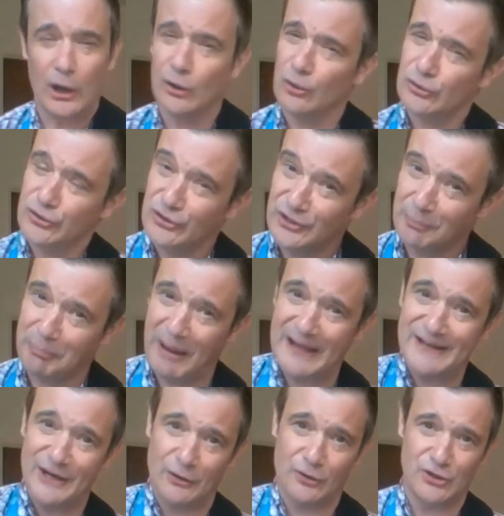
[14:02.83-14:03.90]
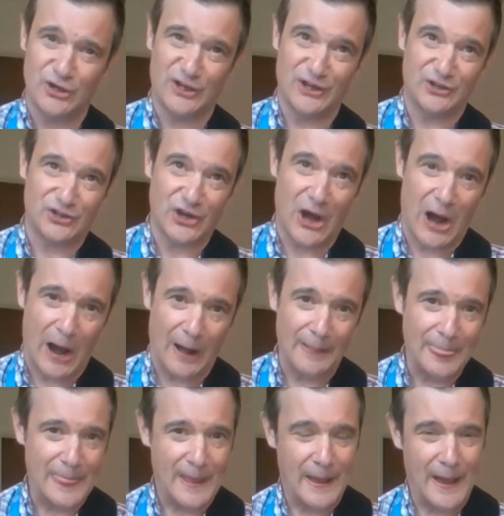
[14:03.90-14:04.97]
and also depending on your
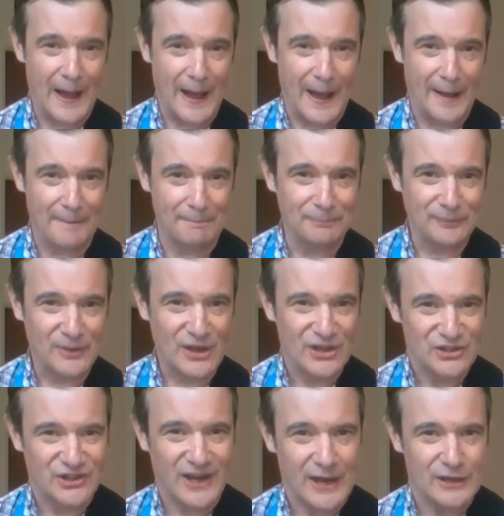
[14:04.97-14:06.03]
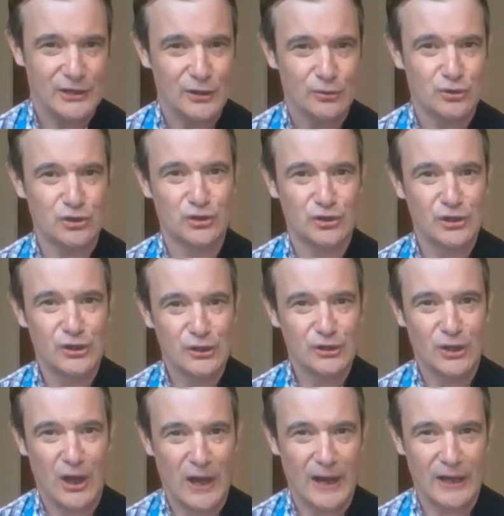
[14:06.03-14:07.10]
guitar, to get used
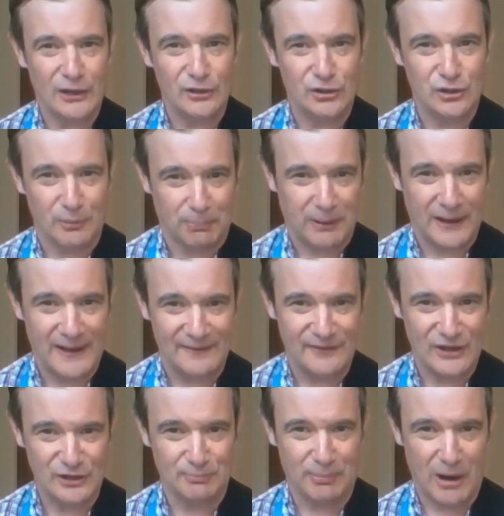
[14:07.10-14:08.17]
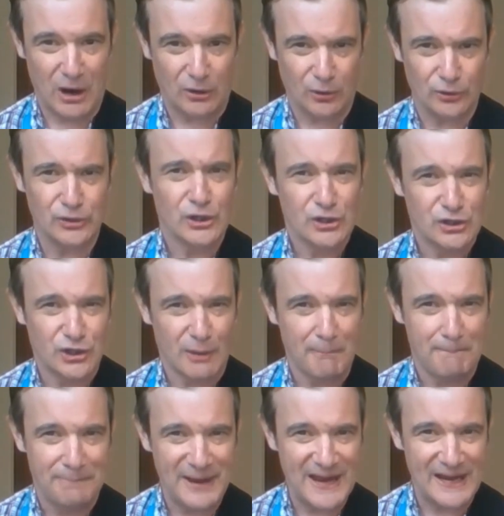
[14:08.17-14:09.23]
to playing these bar chords.
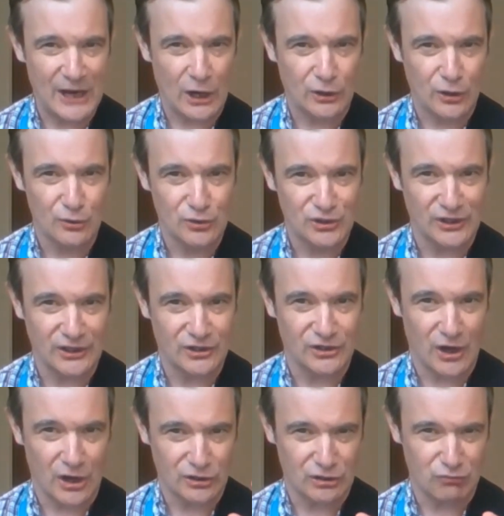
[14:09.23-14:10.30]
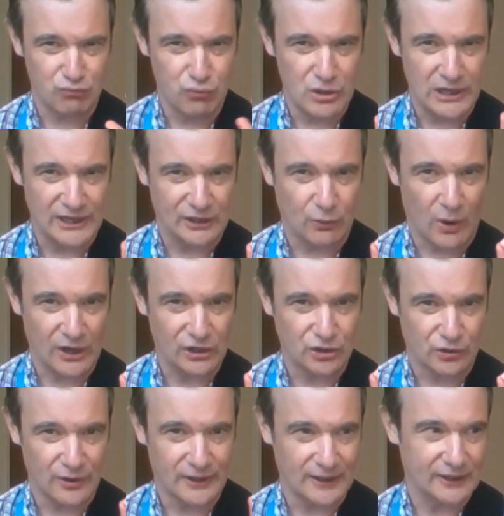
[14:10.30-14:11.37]
Some big acoustic guitars is really quite
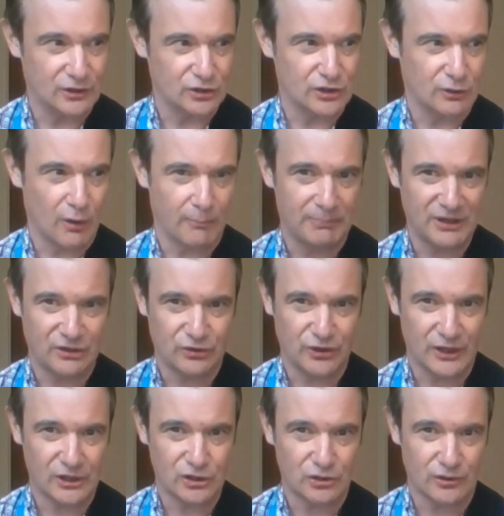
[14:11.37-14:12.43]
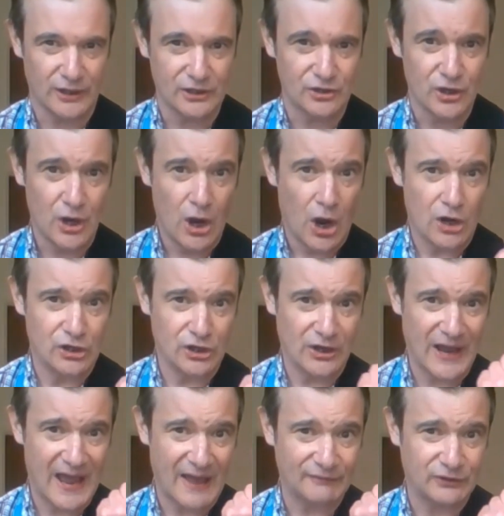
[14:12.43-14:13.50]
tricky because you've got big thick strings and you're going
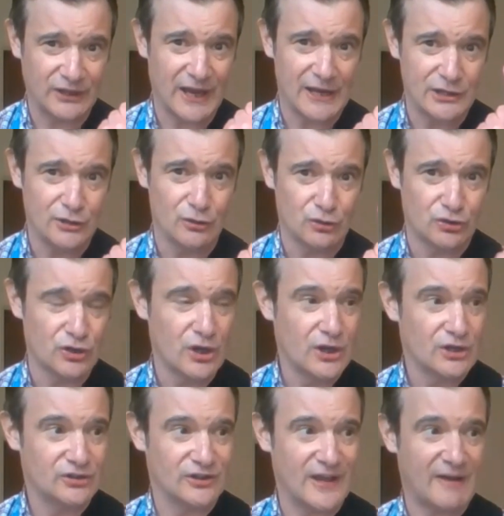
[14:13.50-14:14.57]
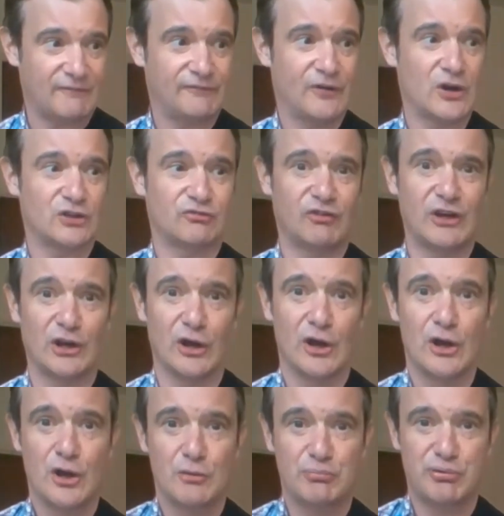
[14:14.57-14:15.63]
to have to get used to that first finger
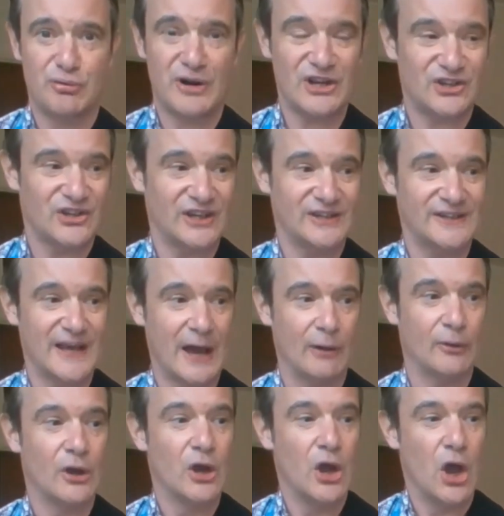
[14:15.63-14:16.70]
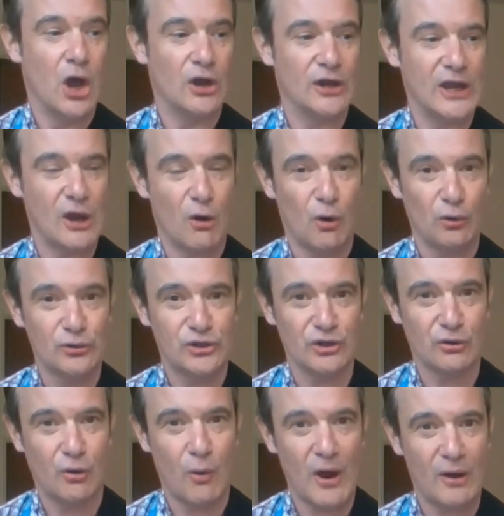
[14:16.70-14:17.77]
pressing down, and it also
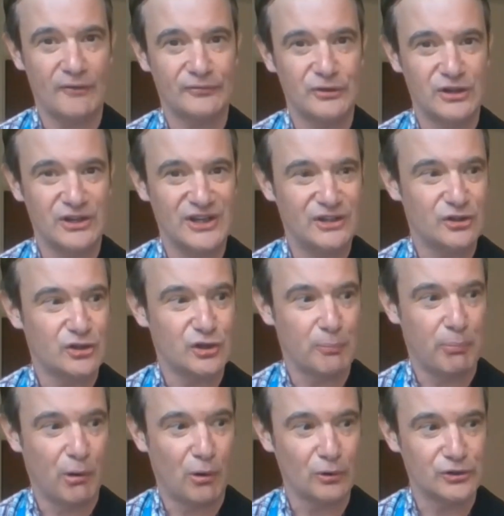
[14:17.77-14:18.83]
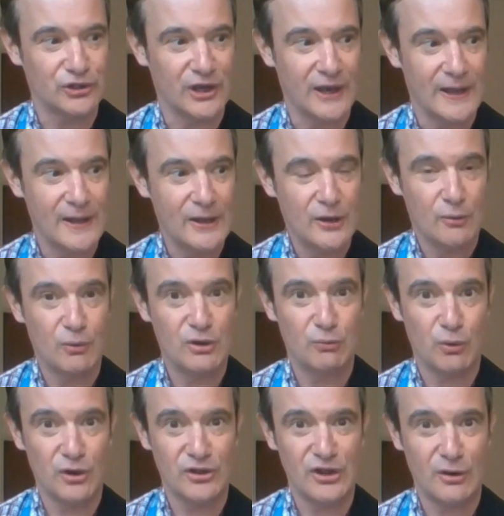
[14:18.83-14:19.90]
quite often you need to support it with
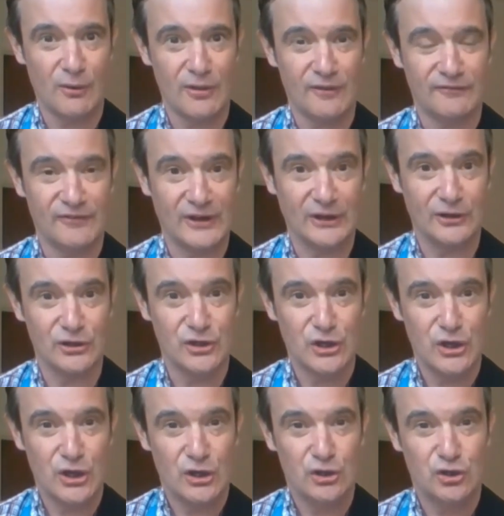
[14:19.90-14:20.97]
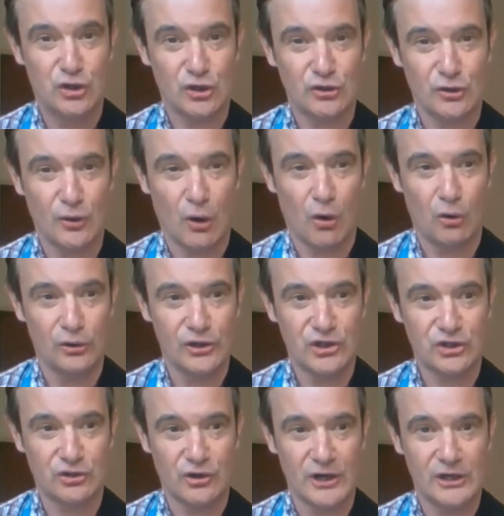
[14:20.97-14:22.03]
one of your other fingers just so that all the
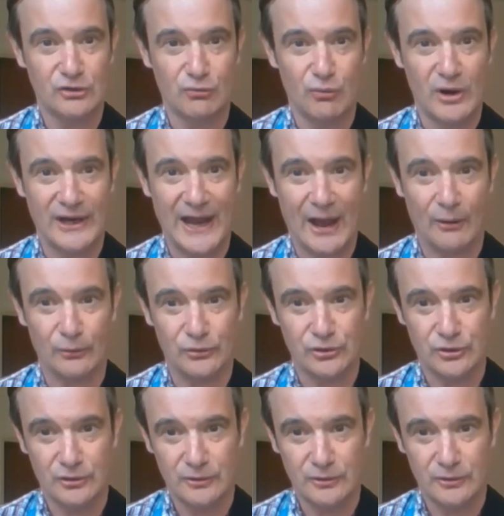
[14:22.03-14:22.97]
strings ring out.